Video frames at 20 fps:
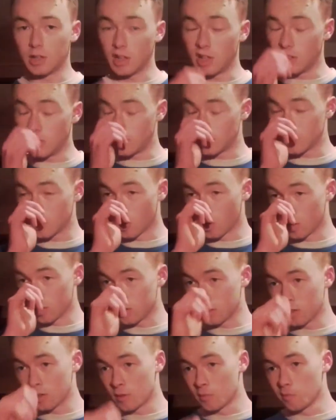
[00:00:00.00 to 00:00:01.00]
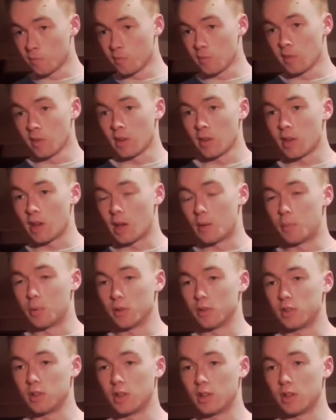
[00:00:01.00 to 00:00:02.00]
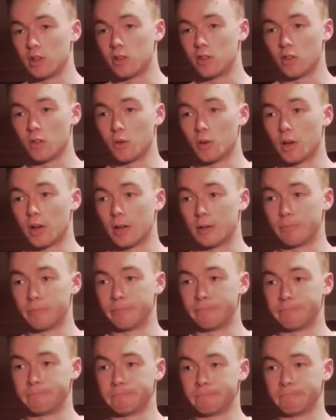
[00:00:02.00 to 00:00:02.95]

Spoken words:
Deeney scored it and proceeded to